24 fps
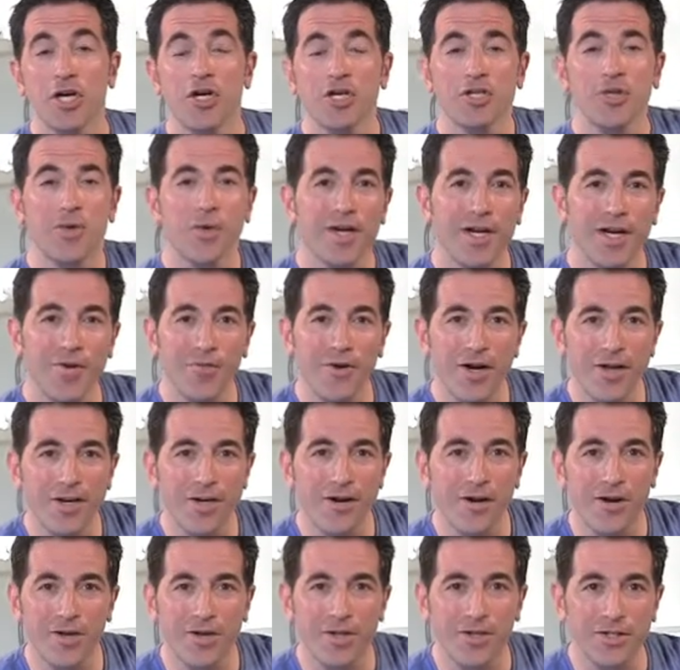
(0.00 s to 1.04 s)
So when I read an
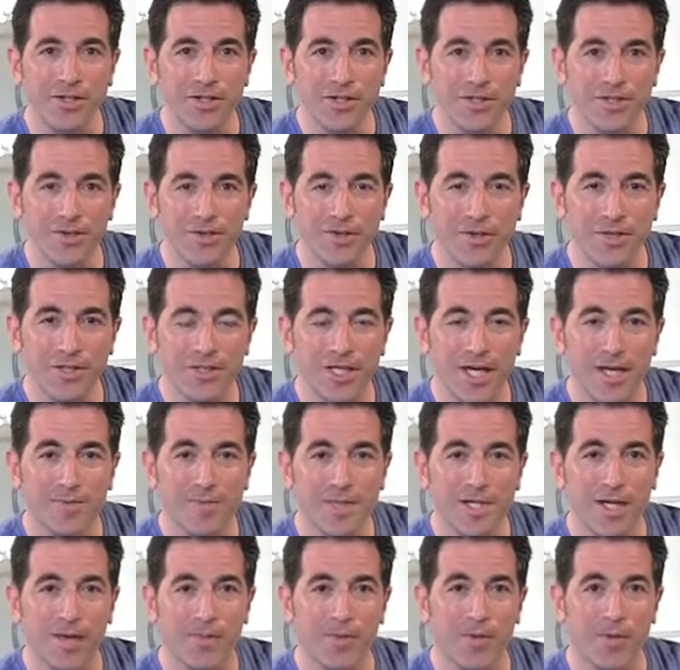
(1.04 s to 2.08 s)
article in the New York Times
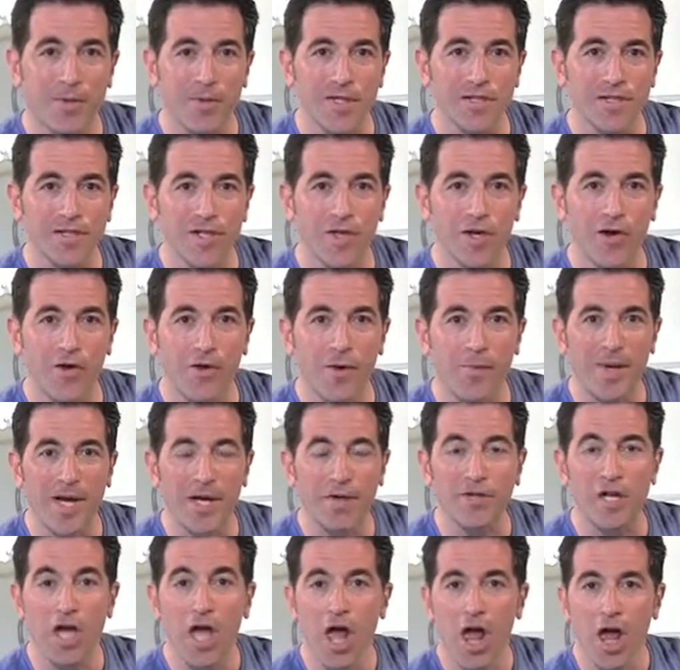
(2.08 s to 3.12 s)
a couple of weeks ago
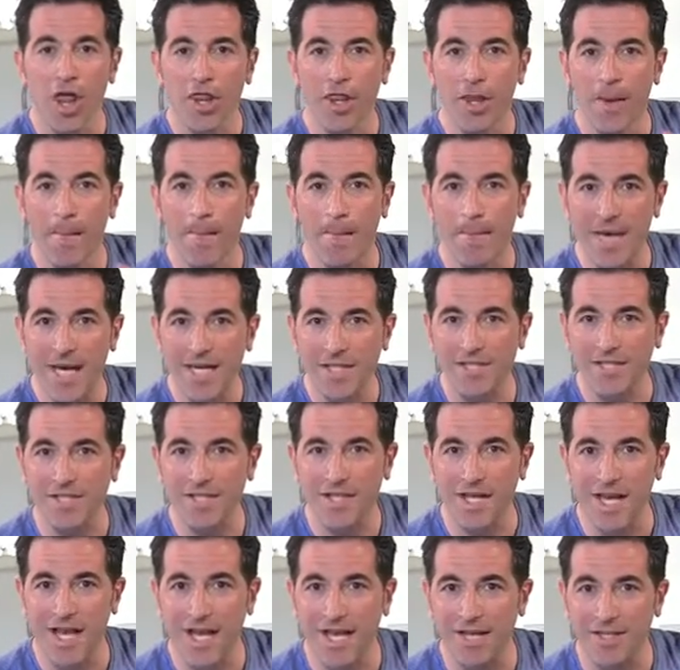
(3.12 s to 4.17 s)
about the best
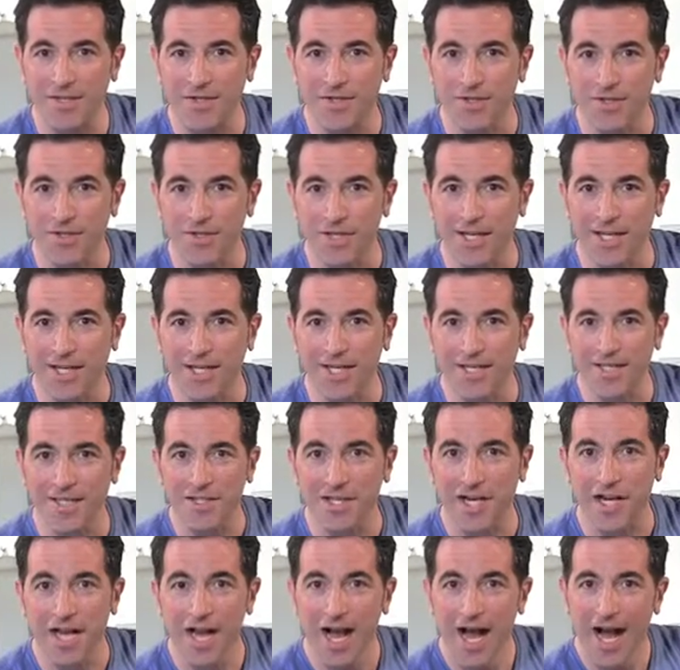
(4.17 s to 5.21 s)
exercise,
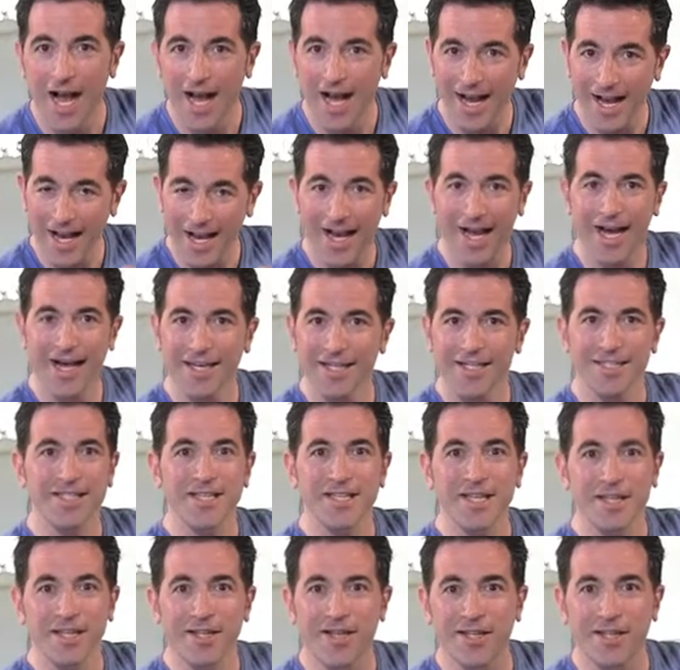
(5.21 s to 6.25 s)
I
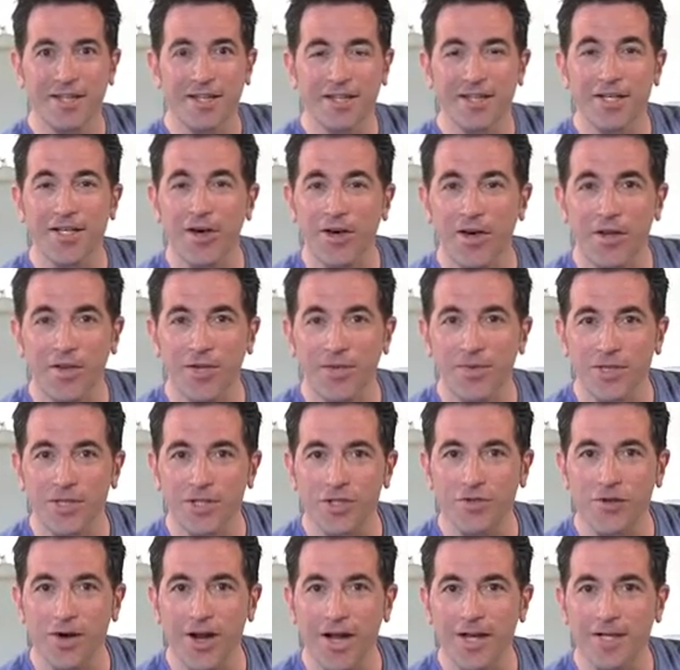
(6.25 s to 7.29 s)
honestly thought that the author was
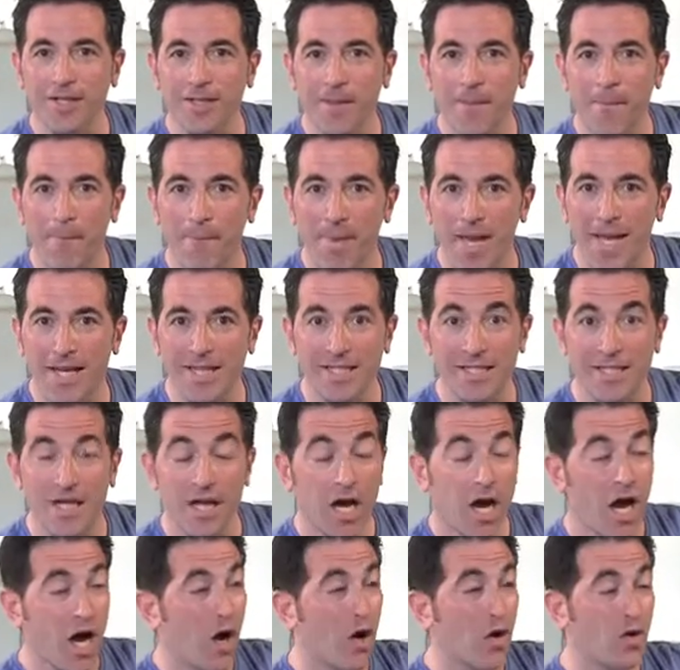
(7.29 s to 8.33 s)
trying to bait
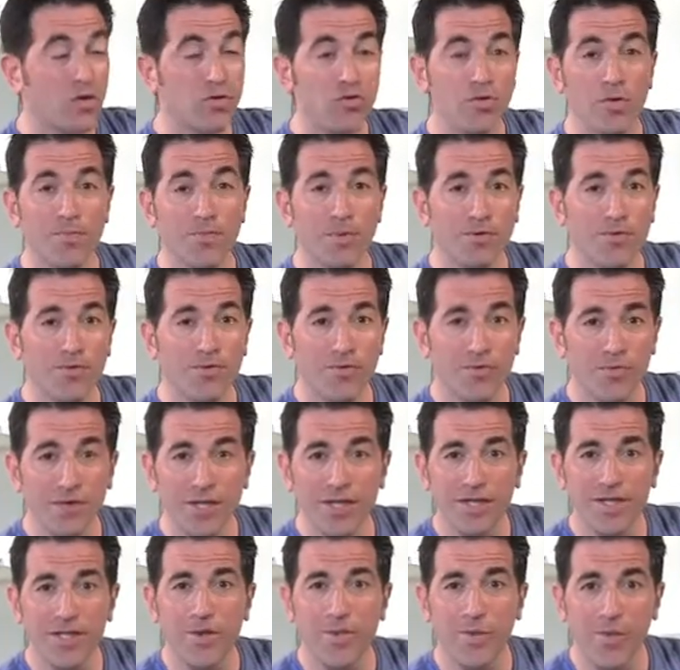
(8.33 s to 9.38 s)
a group of
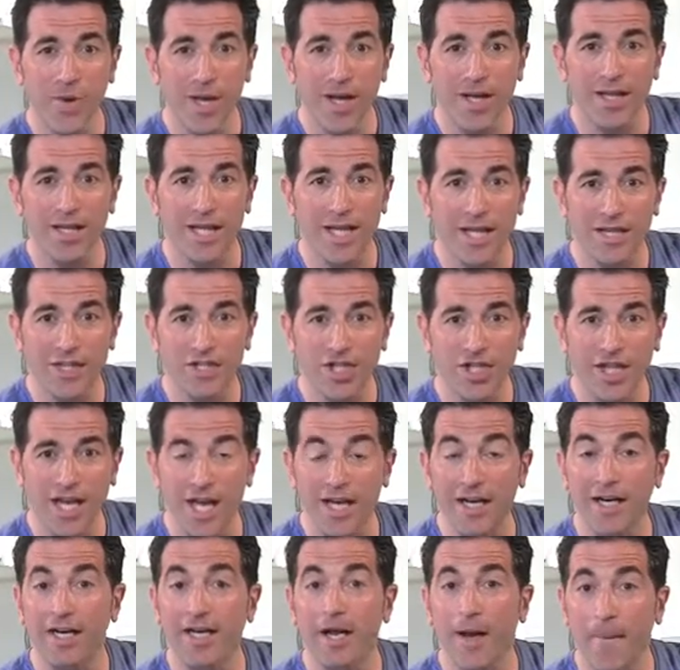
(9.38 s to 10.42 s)
really
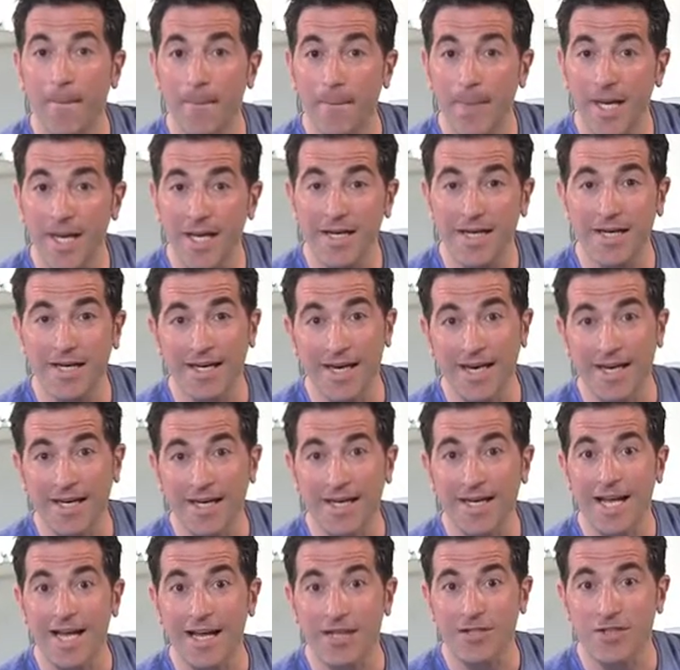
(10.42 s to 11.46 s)
well-educated,
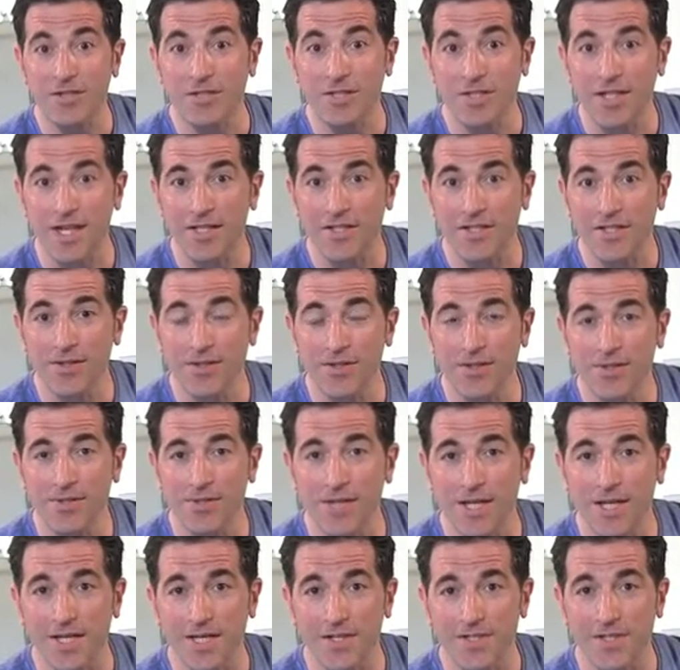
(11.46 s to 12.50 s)
opinionated exercise
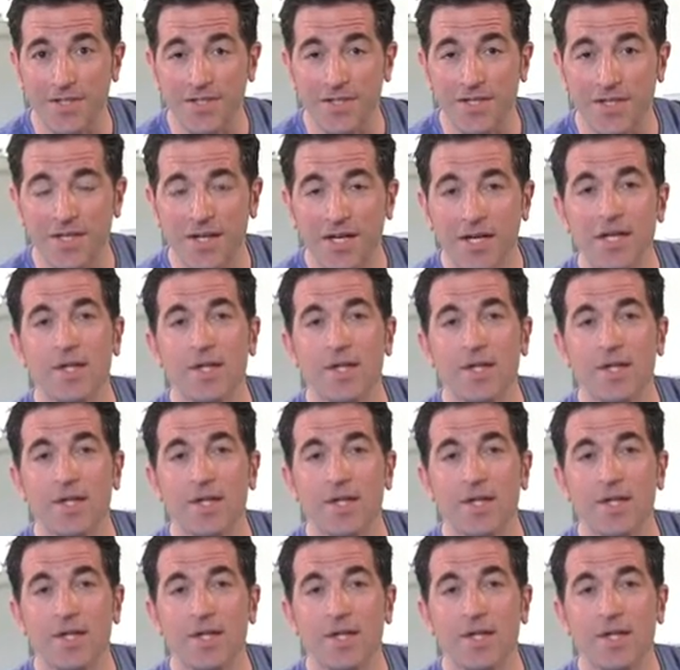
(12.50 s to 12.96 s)
enthusiasts.